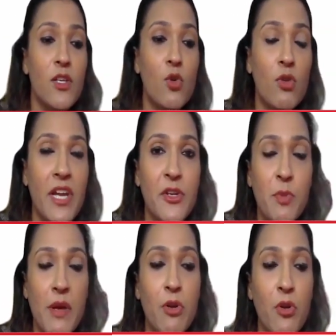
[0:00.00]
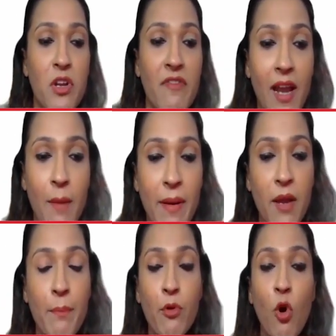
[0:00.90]
You need to be able to develop
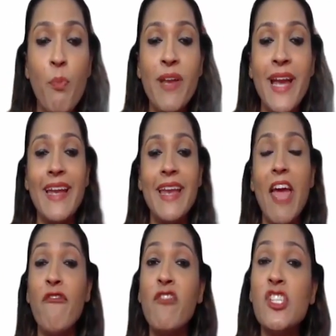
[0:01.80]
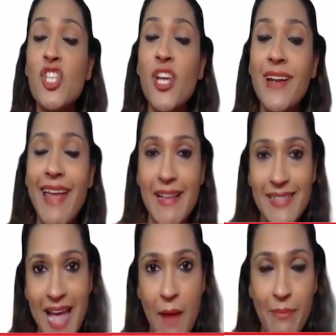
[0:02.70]
an appropriate and efficient
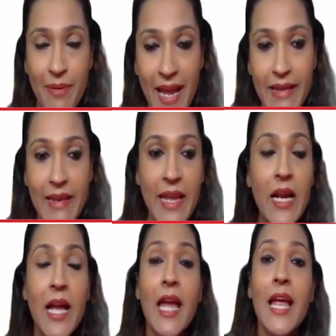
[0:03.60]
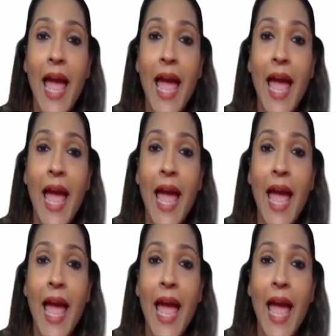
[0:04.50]
exam technique.